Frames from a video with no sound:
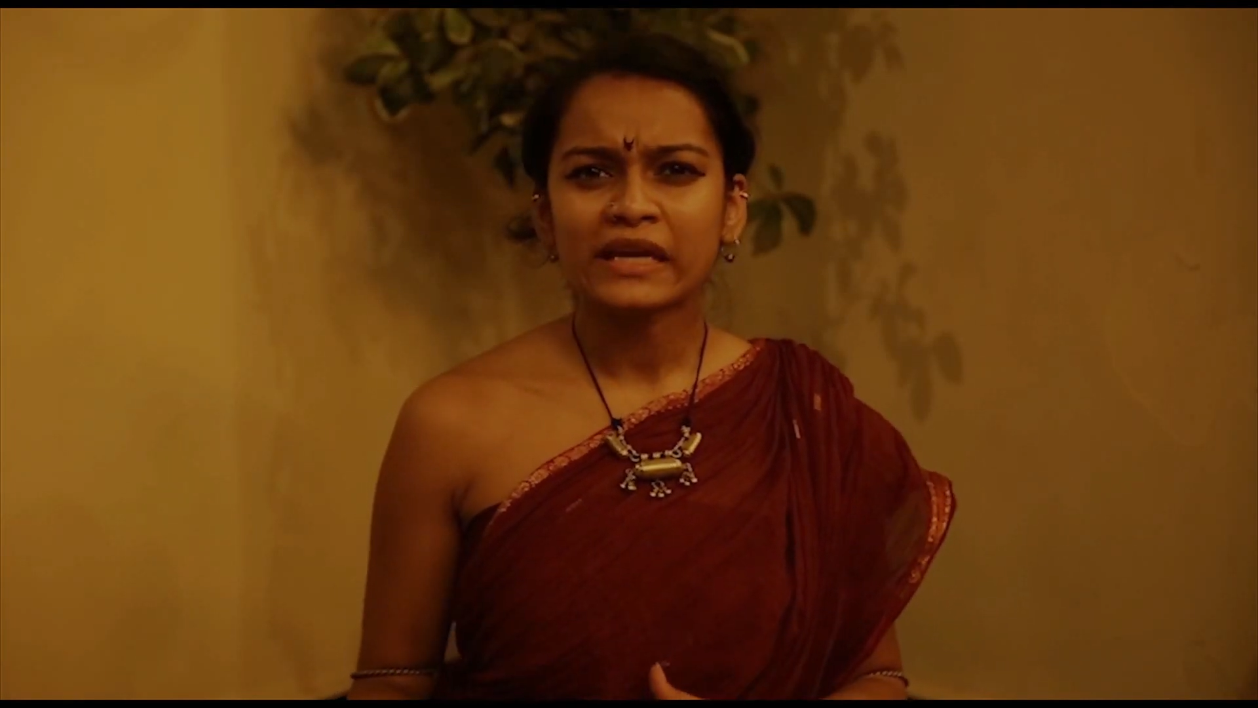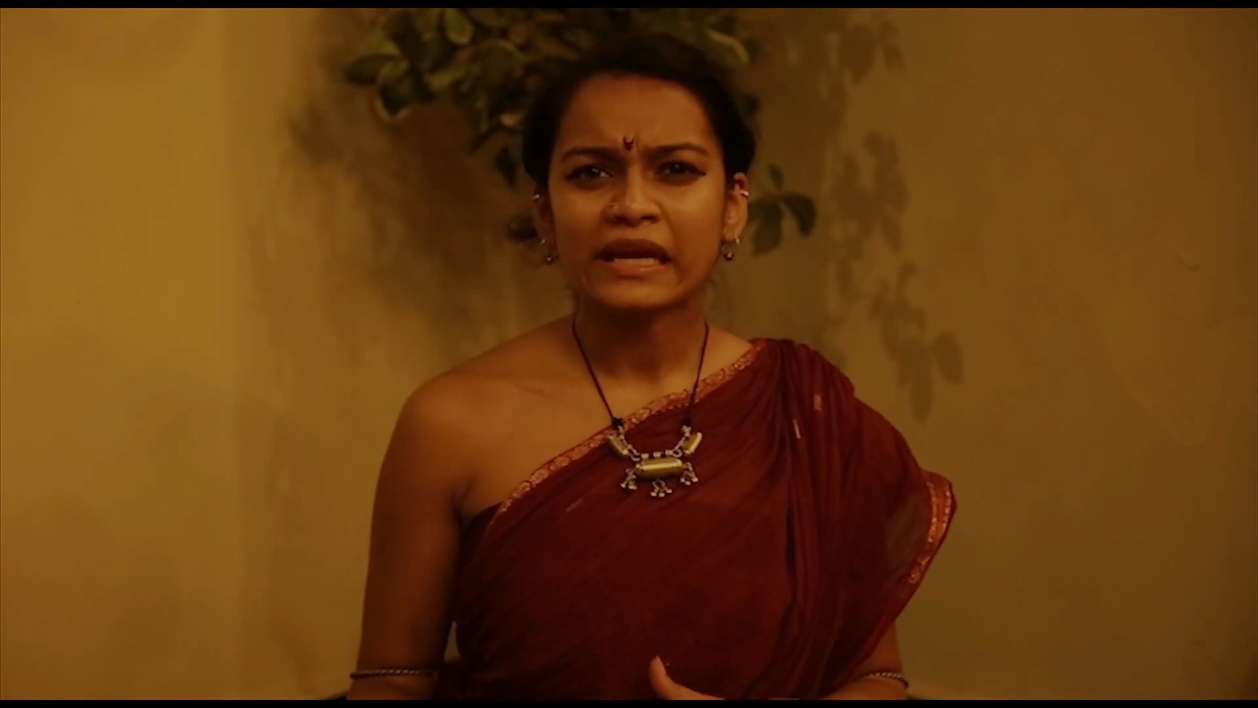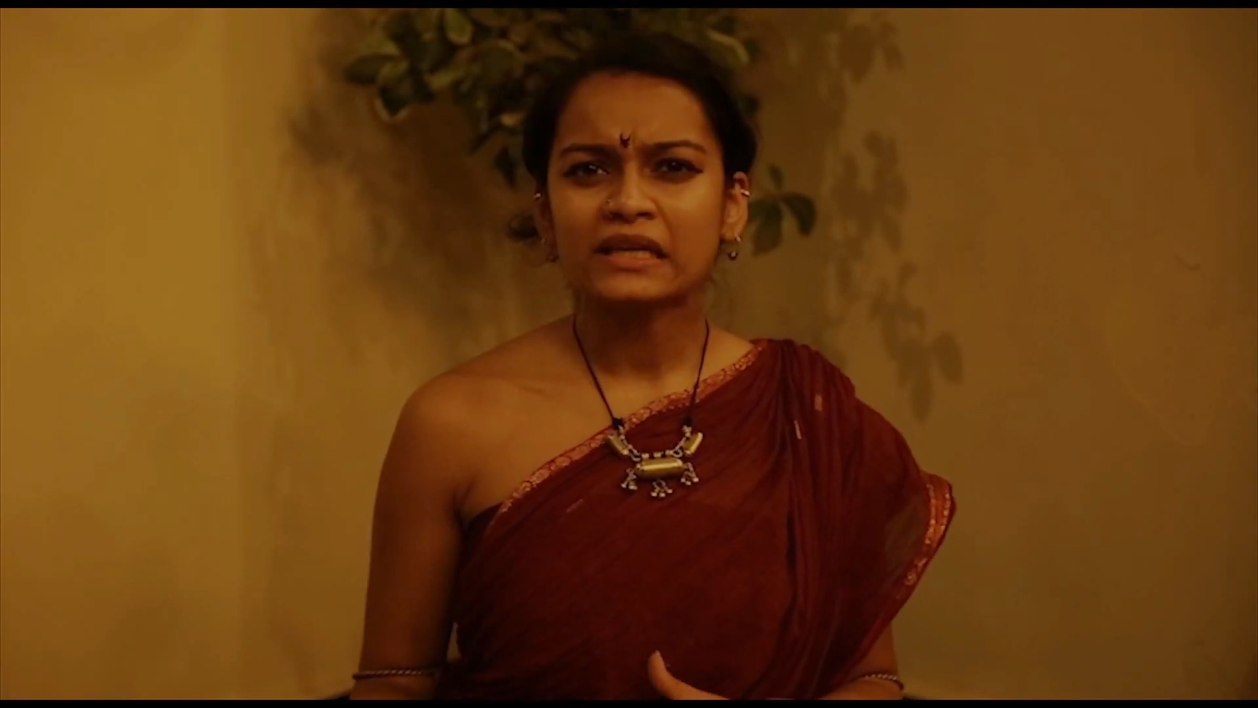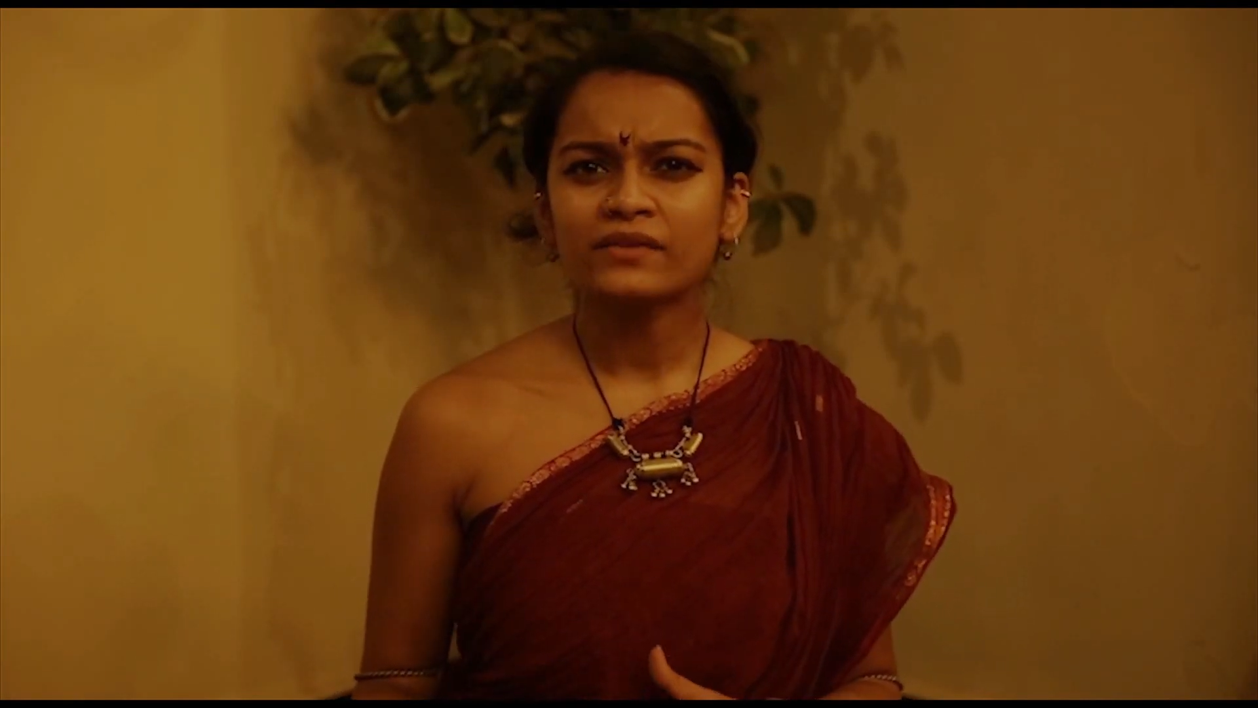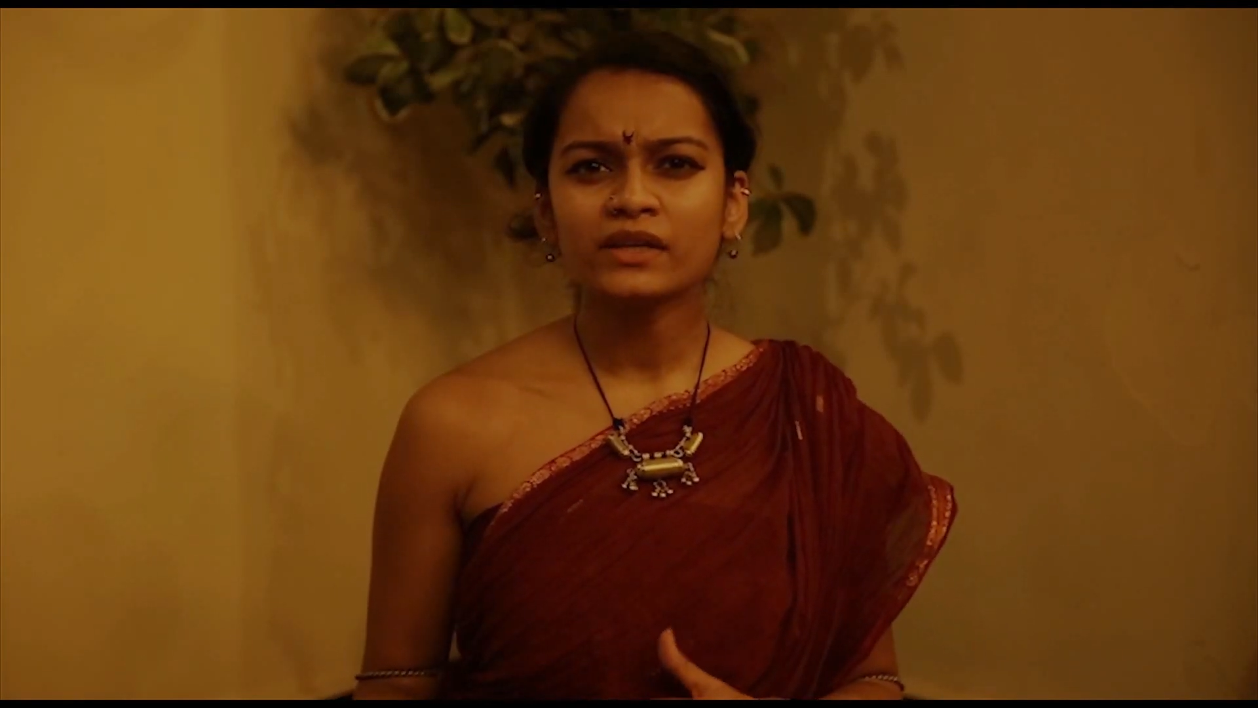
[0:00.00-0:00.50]

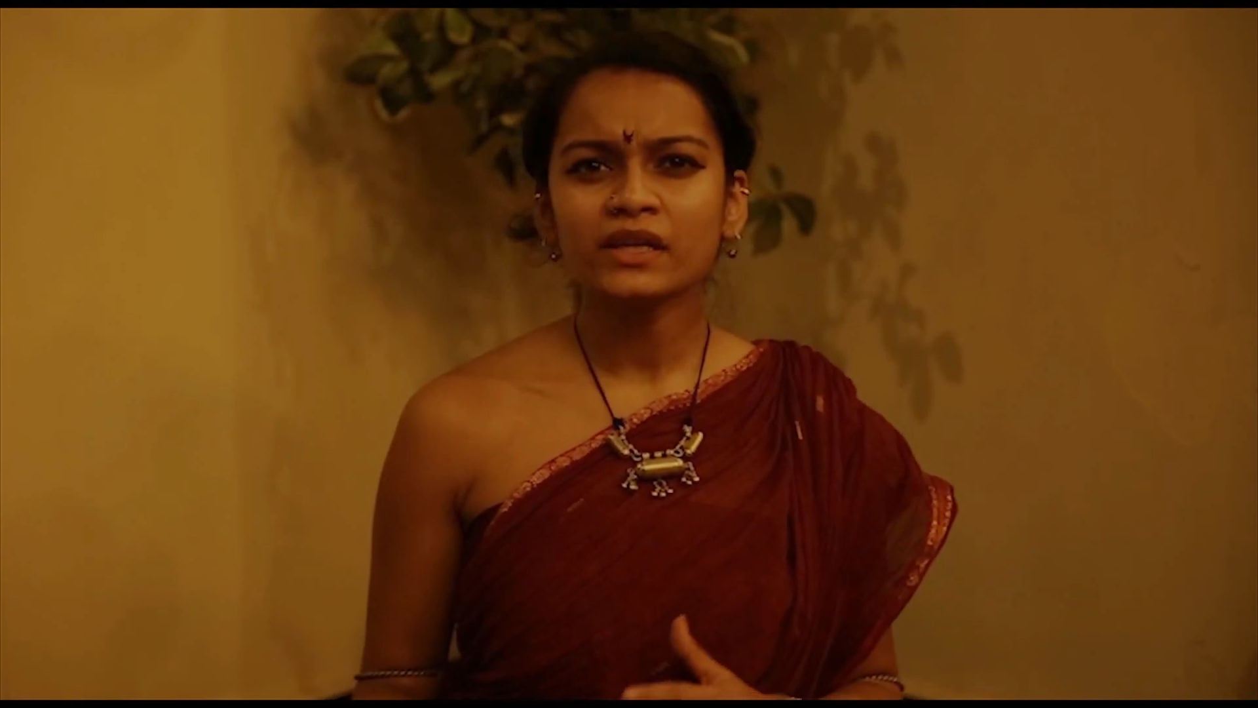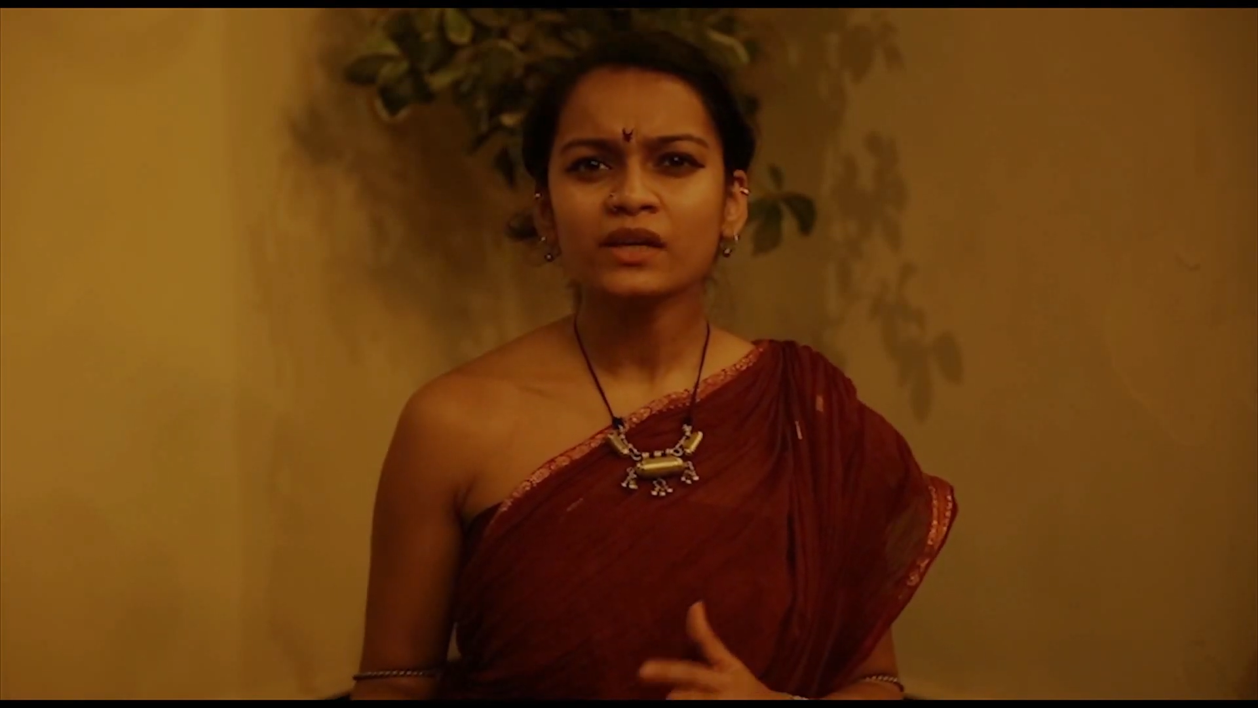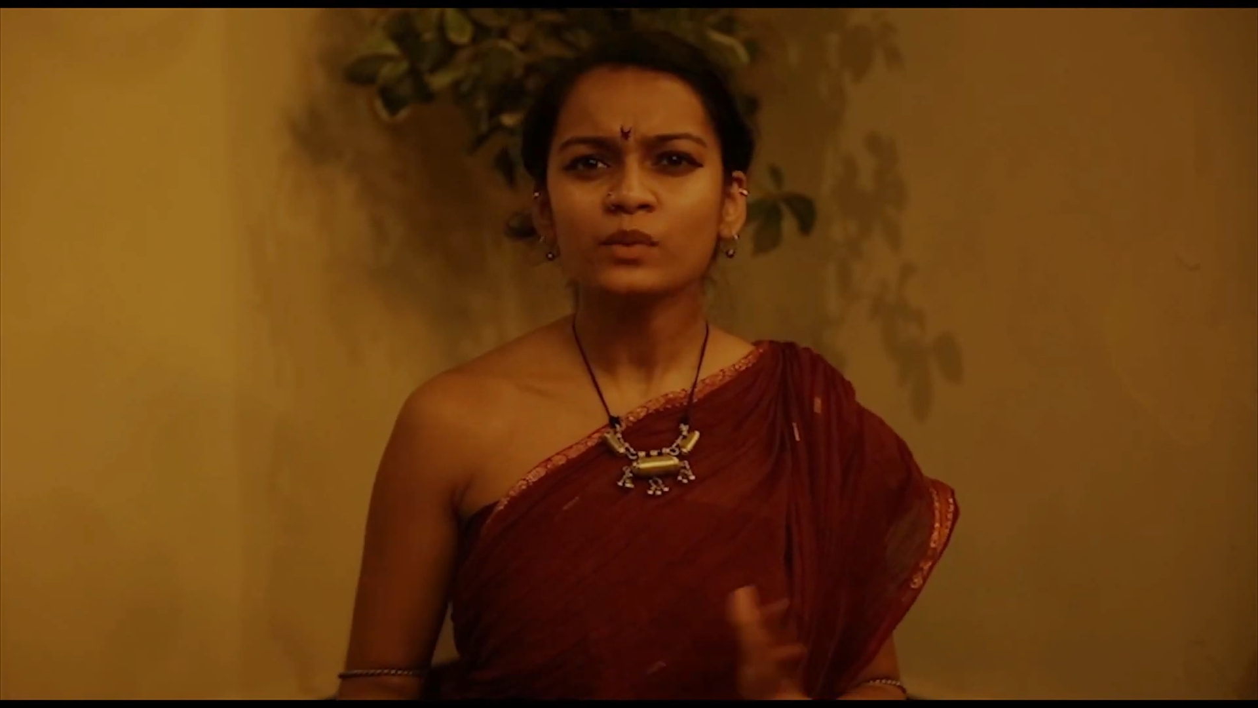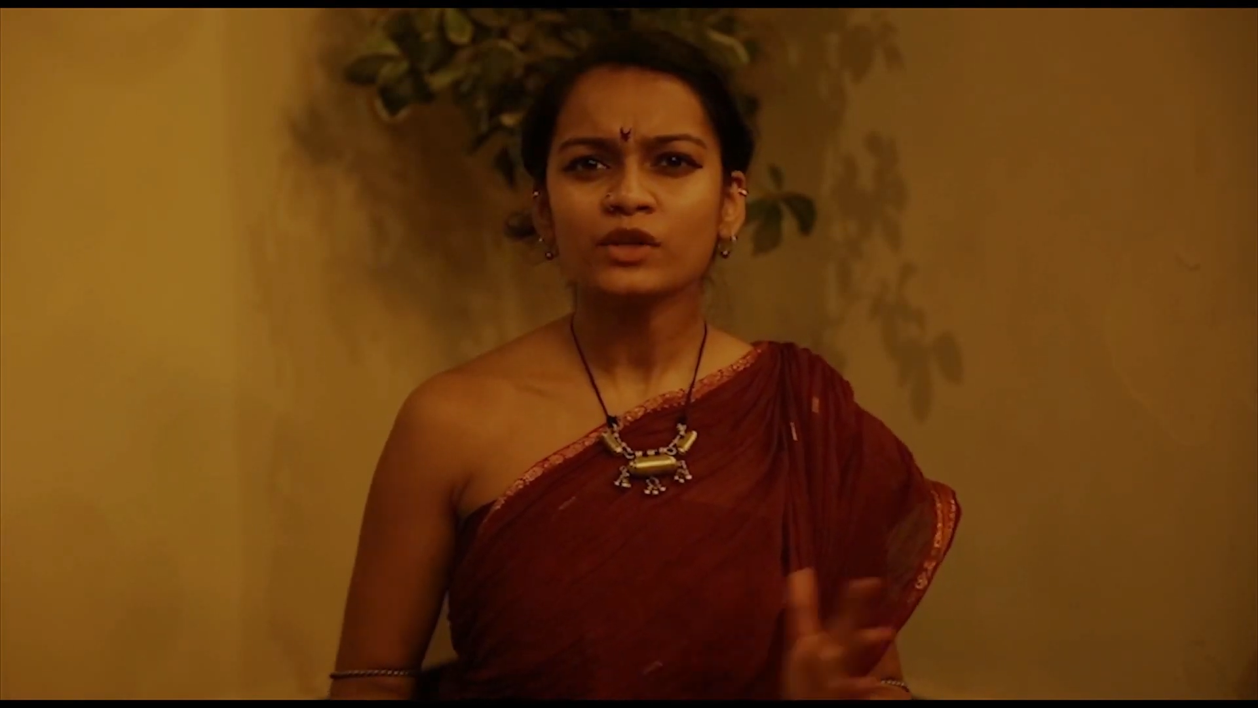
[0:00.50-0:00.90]
creativity